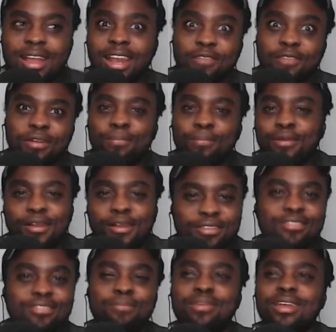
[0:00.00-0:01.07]
Liverpool
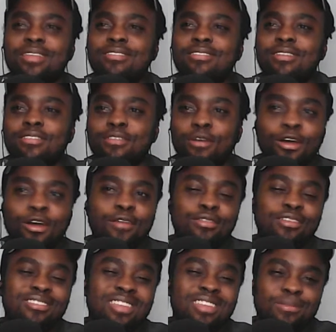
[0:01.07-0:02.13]
lost to Preston. So all of
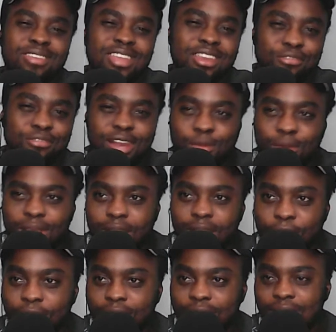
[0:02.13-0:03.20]
those teams didn't really win their
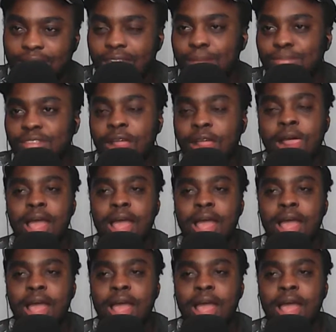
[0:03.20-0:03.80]
first games.